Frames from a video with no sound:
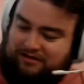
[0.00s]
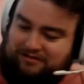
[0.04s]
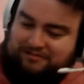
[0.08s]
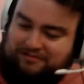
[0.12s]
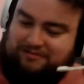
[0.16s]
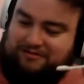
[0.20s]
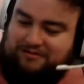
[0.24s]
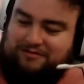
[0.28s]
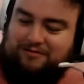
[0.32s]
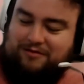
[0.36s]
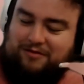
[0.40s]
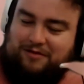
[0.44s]

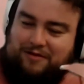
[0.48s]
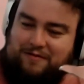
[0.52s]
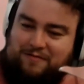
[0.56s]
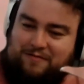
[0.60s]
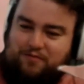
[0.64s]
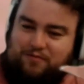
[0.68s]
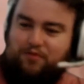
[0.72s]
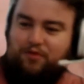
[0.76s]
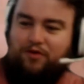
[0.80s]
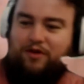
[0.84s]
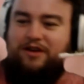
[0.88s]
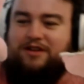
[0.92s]
and
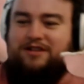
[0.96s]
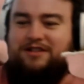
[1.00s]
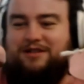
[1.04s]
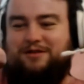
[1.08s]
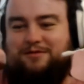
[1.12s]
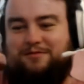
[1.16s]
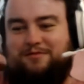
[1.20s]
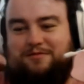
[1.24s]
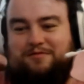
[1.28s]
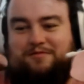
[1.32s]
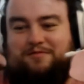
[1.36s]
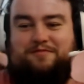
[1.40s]
bring
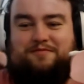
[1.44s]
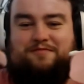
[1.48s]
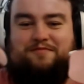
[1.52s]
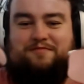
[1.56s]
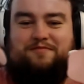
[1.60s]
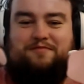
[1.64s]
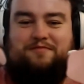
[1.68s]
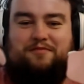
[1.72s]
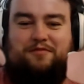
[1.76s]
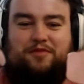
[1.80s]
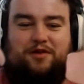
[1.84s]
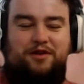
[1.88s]
some
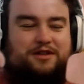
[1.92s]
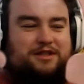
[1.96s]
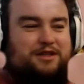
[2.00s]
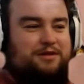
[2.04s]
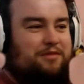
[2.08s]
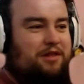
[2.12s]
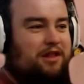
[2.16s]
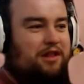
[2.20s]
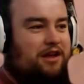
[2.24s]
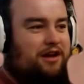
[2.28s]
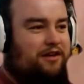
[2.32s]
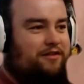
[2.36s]

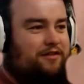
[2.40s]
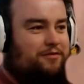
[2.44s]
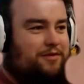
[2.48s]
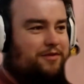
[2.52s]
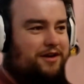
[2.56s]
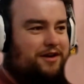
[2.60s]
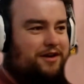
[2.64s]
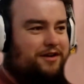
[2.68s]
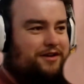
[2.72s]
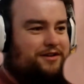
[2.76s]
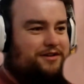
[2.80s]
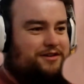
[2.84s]
life
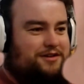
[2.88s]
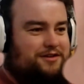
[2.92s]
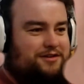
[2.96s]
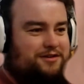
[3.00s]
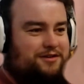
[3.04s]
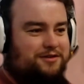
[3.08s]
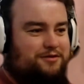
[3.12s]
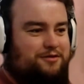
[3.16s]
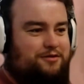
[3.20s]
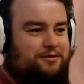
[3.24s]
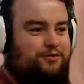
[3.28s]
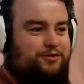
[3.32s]
back into
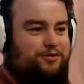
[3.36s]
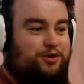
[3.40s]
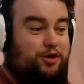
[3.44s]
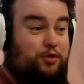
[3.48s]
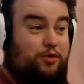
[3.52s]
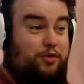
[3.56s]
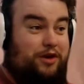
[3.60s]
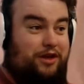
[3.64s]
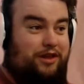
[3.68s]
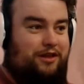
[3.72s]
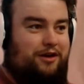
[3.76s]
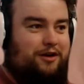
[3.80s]

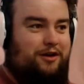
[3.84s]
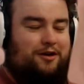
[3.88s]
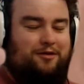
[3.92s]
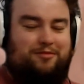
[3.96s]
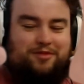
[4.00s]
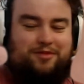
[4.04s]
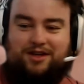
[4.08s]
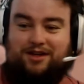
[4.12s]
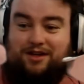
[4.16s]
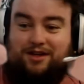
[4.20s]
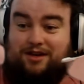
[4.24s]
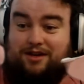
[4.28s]
doing the
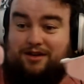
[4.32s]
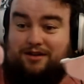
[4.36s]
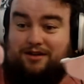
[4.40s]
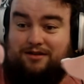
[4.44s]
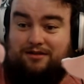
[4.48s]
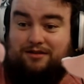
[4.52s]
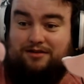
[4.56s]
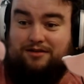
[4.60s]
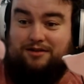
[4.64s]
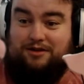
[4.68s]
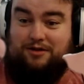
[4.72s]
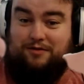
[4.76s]
hobby again
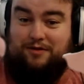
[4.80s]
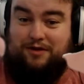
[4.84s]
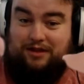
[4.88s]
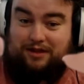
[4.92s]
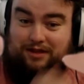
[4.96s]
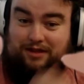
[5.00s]
and doing